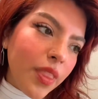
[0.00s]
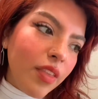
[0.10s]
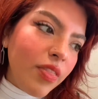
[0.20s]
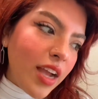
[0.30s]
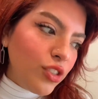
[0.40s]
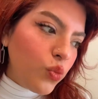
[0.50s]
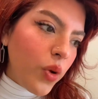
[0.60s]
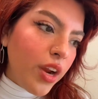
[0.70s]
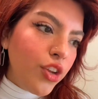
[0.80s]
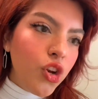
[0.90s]
That's where
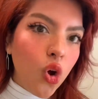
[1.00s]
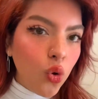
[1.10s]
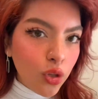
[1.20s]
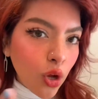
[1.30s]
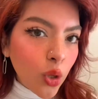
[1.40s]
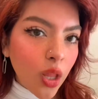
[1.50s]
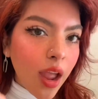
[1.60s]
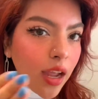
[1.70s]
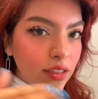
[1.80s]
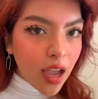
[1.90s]
low
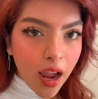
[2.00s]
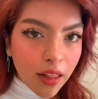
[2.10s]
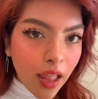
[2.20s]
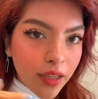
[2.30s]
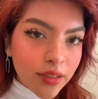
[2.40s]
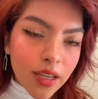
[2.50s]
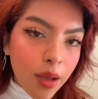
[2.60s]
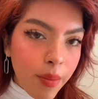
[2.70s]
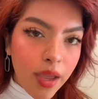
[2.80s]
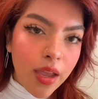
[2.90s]
lights, highlights come
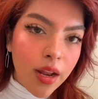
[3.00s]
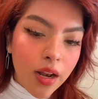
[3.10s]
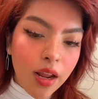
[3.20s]
in.